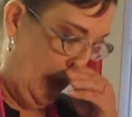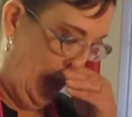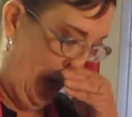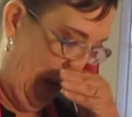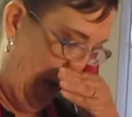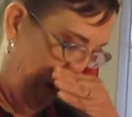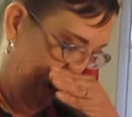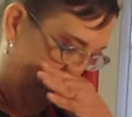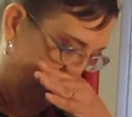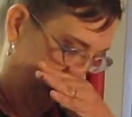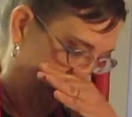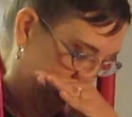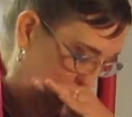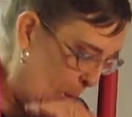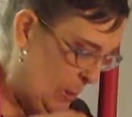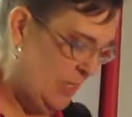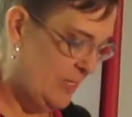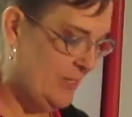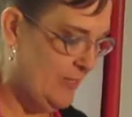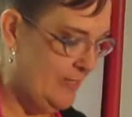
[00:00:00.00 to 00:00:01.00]
Oh, my
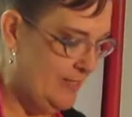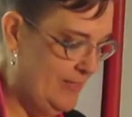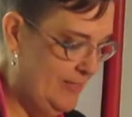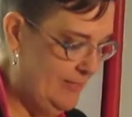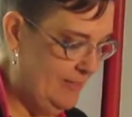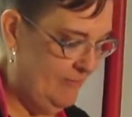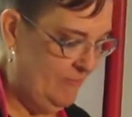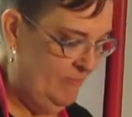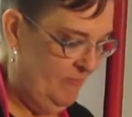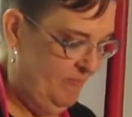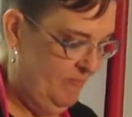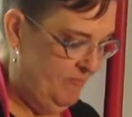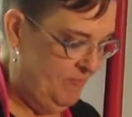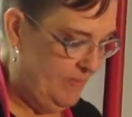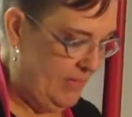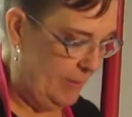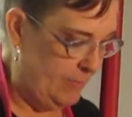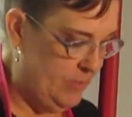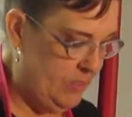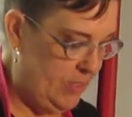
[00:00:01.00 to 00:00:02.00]
nose itches.
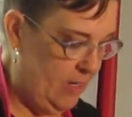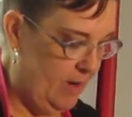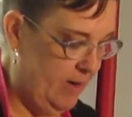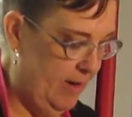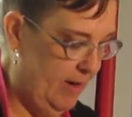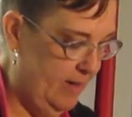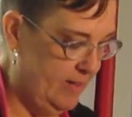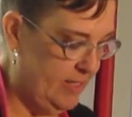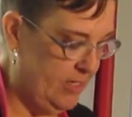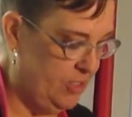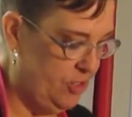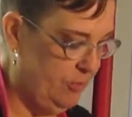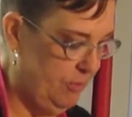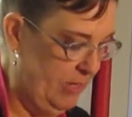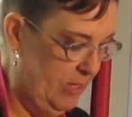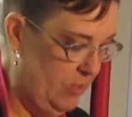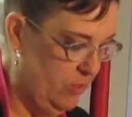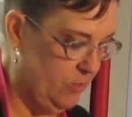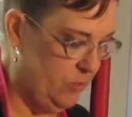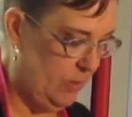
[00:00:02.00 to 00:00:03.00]
I'm sorry, I touched my
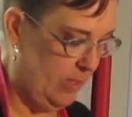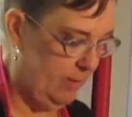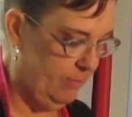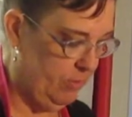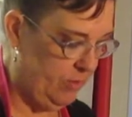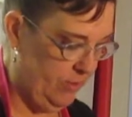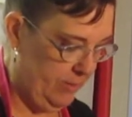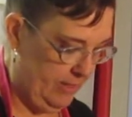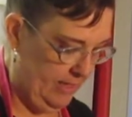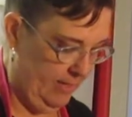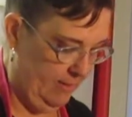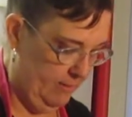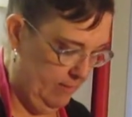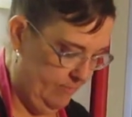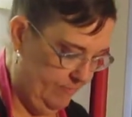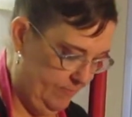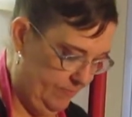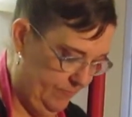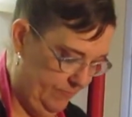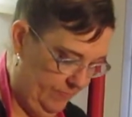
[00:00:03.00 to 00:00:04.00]
nose while I'm cooking.
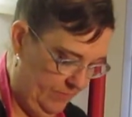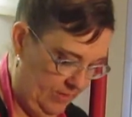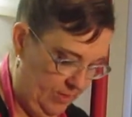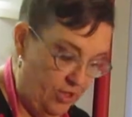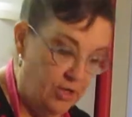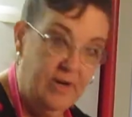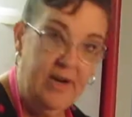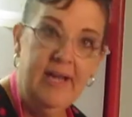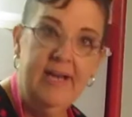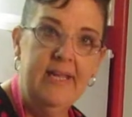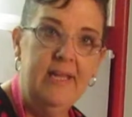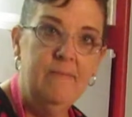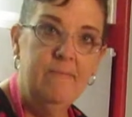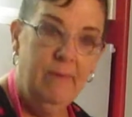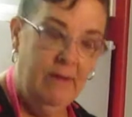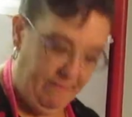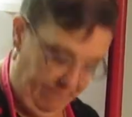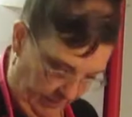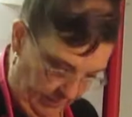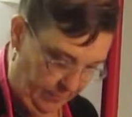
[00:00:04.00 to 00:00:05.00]
You're not eating
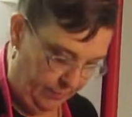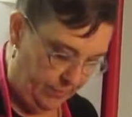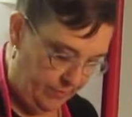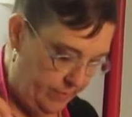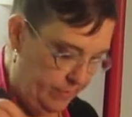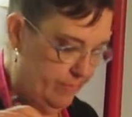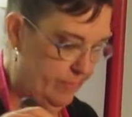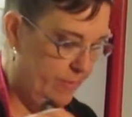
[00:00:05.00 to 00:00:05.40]
my food.